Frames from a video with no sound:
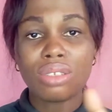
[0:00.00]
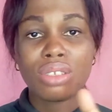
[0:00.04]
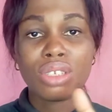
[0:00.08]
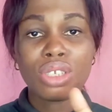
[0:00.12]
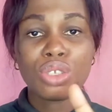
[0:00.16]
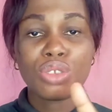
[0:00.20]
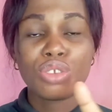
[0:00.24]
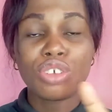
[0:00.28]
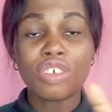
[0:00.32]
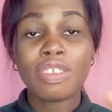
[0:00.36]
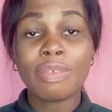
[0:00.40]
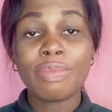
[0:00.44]

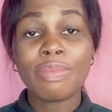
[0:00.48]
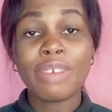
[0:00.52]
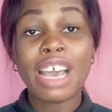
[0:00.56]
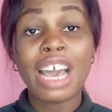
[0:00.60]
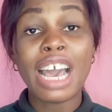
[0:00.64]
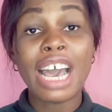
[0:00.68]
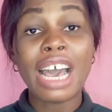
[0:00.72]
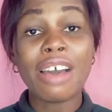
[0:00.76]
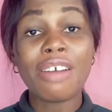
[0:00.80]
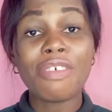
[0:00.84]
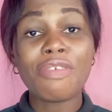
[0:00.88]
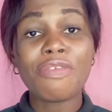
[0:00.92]
The two of them
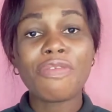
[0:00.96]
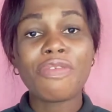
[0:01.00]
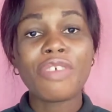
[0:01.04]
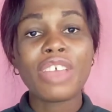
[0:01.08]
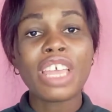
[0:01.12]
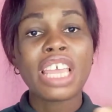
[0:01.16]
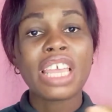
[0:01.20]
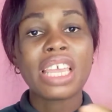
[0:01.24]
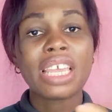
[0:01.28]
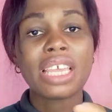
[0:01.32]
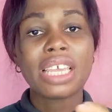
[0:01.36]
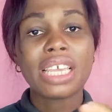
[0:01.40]
have
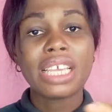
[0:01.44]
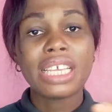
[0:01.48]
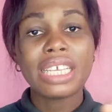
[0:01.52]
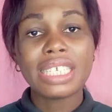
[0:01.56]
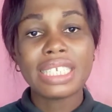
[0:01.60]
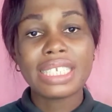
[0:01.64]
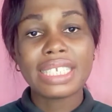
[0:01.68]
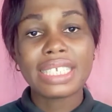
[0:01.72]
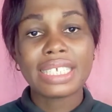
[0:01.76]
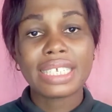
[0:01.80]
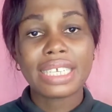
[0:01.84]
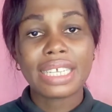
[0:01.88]

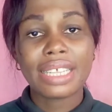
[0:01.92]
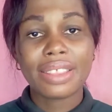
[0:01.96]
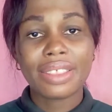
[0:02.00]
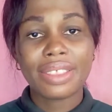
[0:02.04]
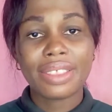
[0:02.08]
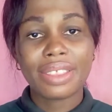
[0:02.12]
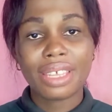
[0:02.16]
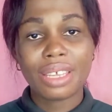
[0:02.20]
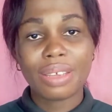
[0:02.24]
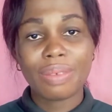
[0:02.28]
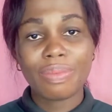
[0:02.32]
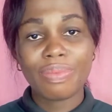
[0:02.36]
id
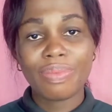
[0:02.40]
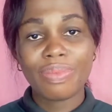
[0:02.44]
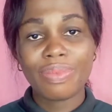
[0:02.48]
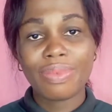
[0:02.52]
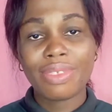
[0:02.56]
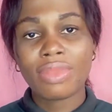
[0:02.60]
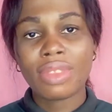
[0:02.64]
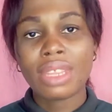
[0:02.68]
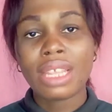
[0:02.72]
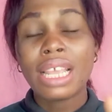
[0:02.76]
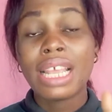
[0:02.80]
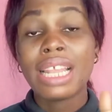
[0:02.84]
in them.
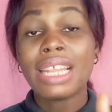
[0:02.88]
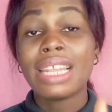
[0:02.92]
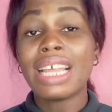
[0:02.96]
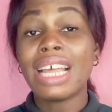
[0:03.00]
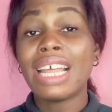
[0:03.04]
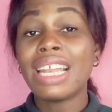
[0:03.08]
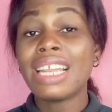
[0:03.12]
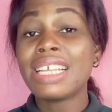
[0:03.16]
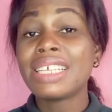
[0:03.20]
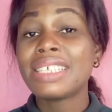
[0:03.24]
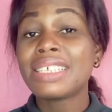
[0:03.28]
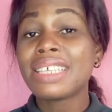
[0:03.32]

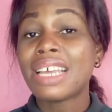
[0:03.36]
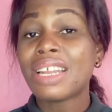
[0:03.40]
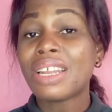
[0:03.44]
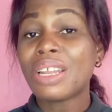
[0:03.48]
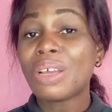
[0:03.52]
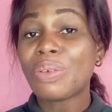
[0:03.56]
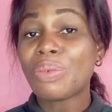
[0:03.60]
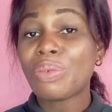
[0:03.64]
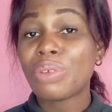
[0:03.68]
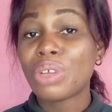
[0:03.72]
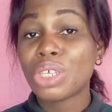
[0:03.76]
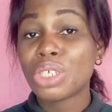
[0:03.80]
Now let's see
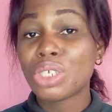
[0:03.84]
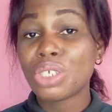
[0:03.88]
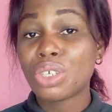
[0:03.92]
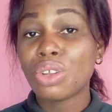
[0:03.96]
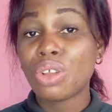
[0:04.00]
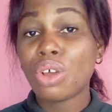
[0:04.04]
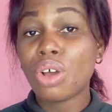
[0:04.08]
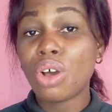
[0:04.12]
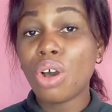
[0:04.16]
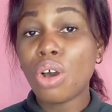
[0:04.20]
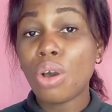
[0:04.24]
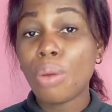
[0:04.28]
another
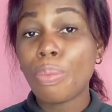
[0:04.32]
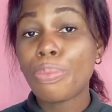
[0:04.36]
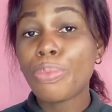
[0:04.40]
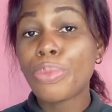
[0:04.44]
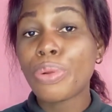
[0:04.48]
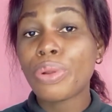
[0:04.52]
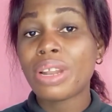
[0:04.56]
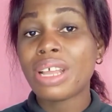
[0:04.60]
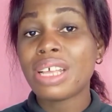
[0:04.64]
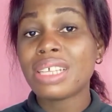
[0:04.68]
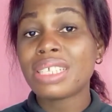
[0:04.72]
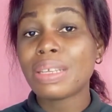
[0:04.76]
question on
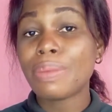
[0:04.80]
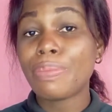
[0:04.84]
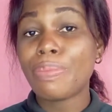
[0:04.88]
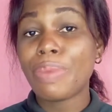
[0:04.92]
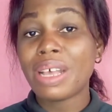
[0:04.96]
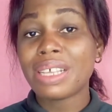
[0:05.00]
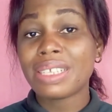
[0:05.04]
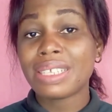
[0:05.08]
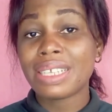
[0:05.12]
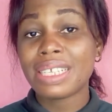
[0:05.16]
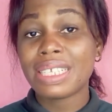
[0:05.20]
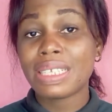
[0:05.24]
pronouncing
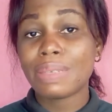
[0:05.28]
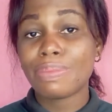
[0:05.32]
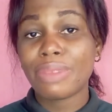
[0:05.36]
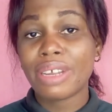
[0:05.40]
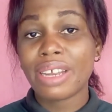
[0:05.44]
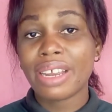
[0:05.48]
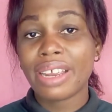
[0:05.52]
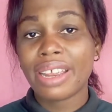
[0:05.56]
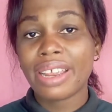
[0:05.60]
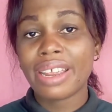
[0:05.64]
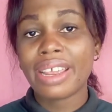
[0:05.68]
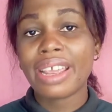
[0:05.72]
past tense
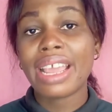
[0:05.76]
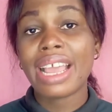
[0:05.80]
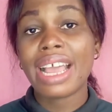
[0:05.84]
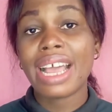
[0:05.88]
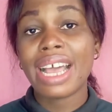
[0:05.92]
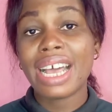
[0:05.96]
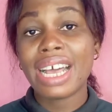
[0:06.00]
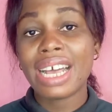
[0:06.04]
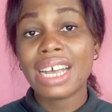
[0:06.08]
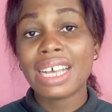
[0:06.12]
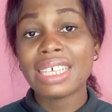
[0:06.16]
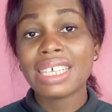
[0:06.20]
marker
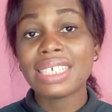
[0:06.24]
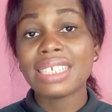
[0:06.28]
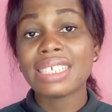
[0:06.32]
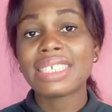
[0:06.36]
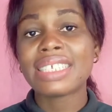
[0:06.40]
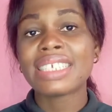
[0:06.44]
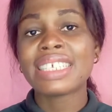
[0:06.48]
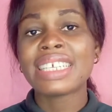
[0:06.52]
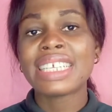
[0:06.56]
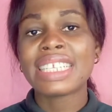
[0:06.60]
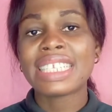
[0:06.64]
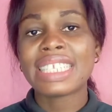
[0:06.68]

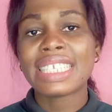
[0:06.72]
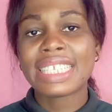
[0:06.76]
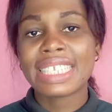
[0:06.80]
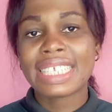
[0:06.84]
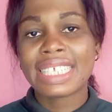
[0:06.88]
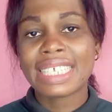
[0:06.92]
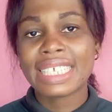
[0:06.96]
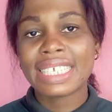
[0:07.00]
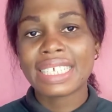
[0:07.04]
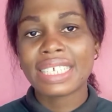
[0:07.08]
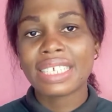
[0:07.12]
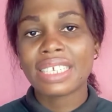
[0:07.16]
as t.
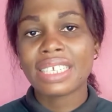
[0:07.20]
